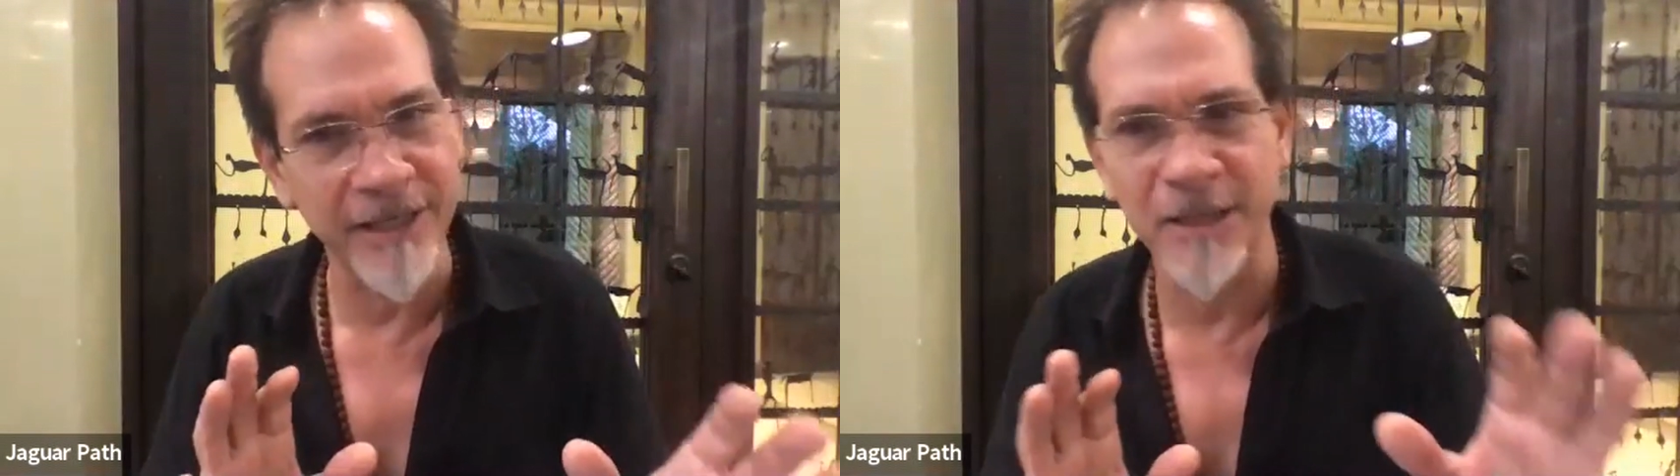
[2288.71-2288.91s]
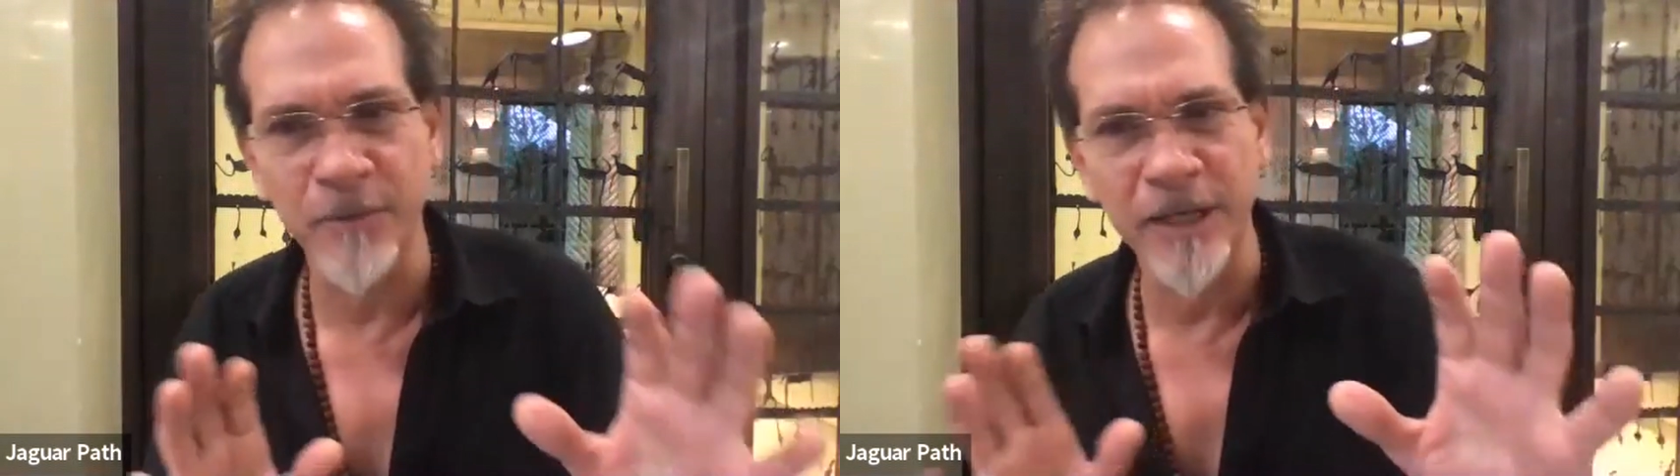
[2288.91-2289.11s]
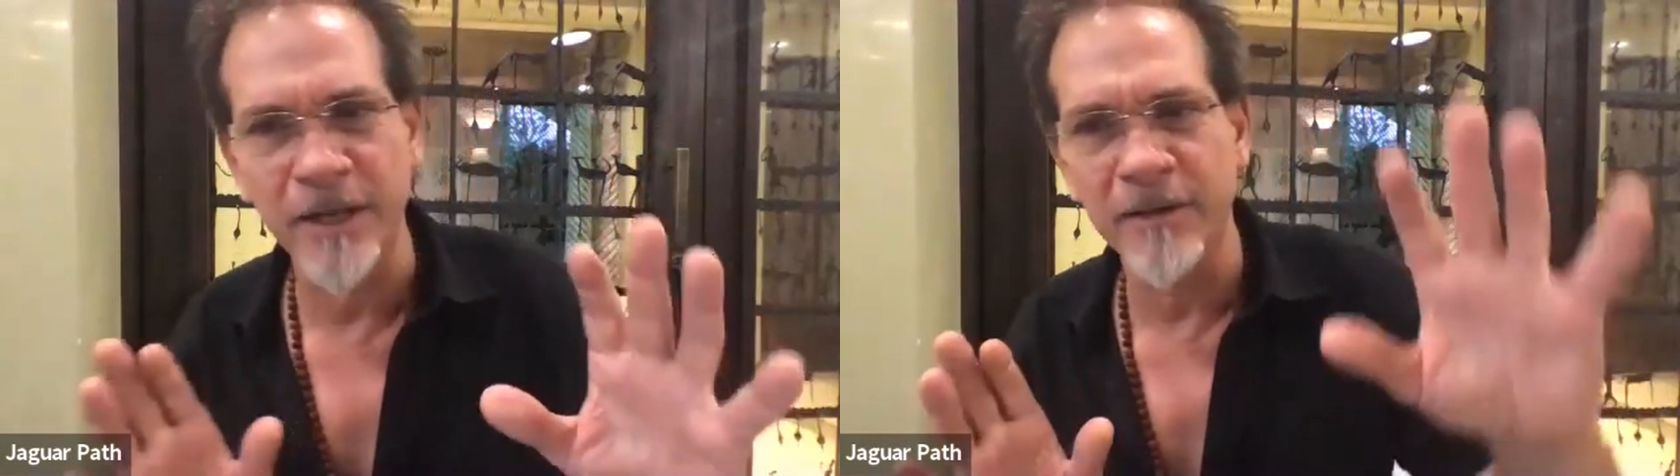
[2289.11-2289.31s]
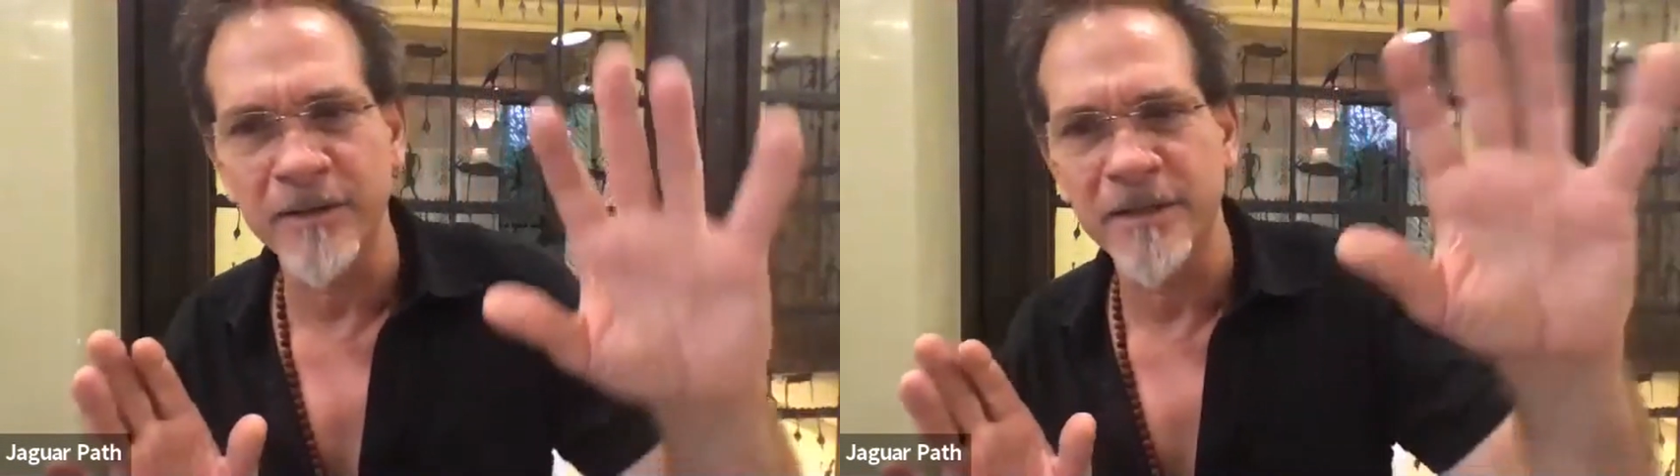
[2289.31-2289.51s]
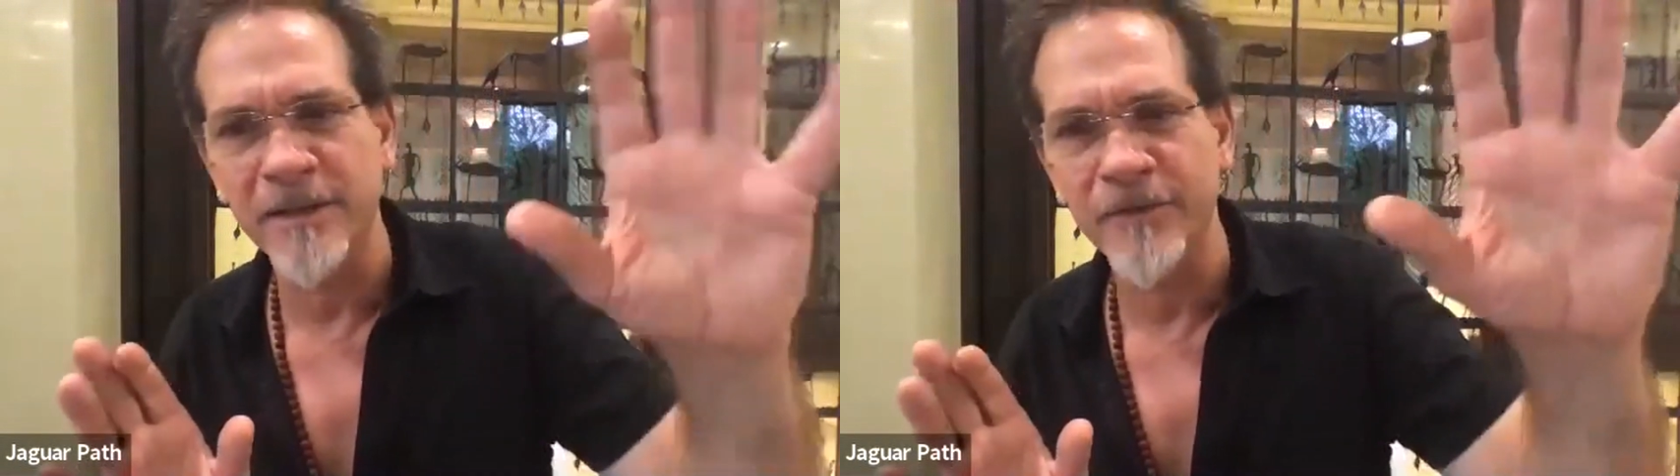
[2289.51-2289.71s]
Does anyone
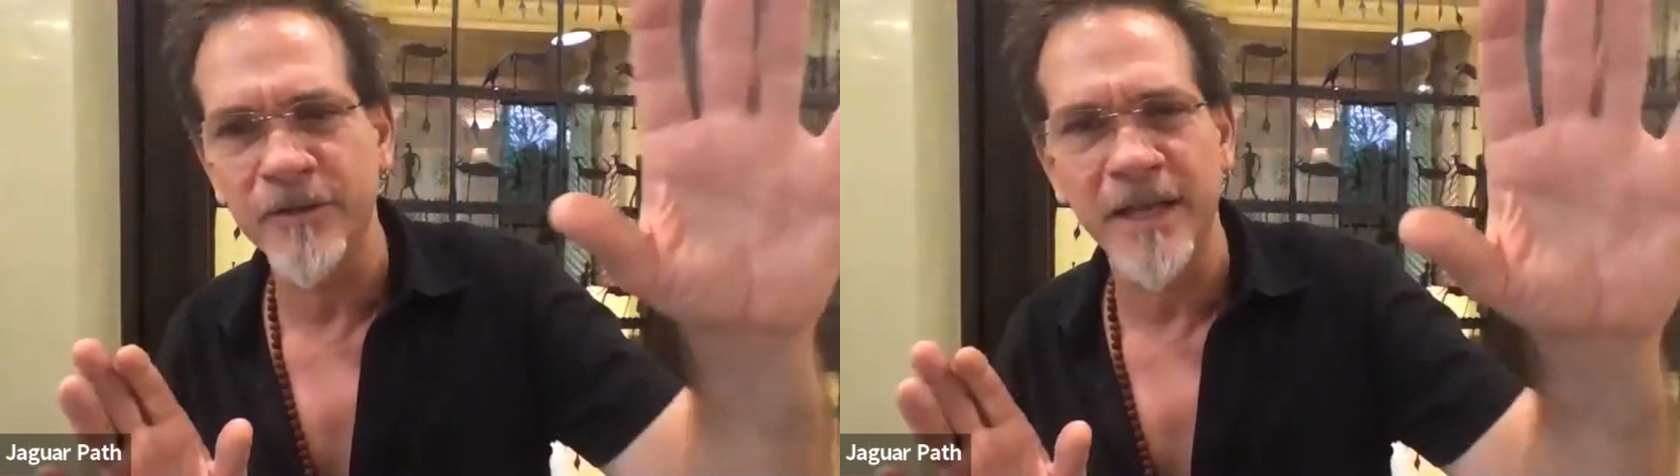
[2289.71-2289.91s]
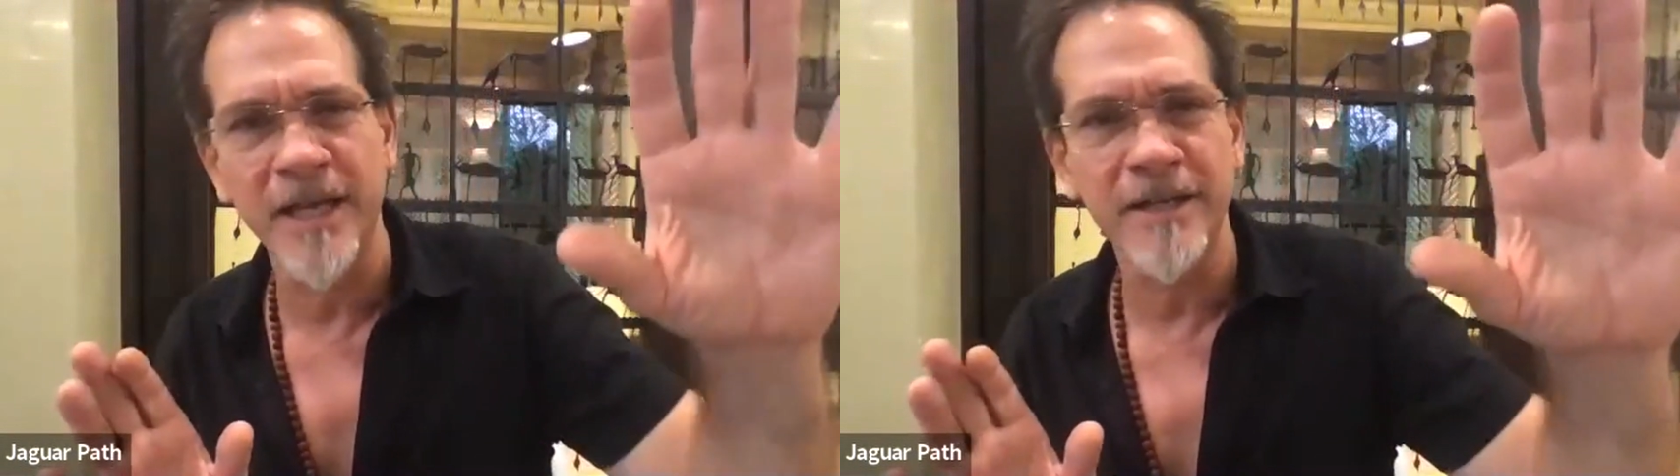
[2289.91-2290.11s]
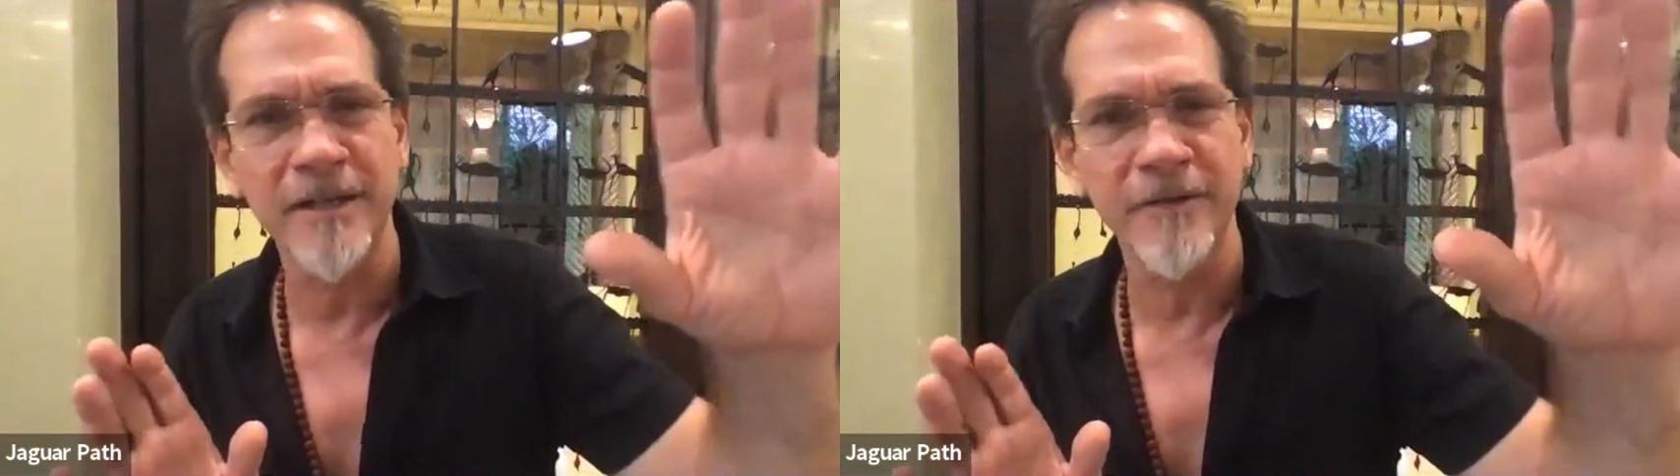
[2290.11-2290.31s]
else ever do that?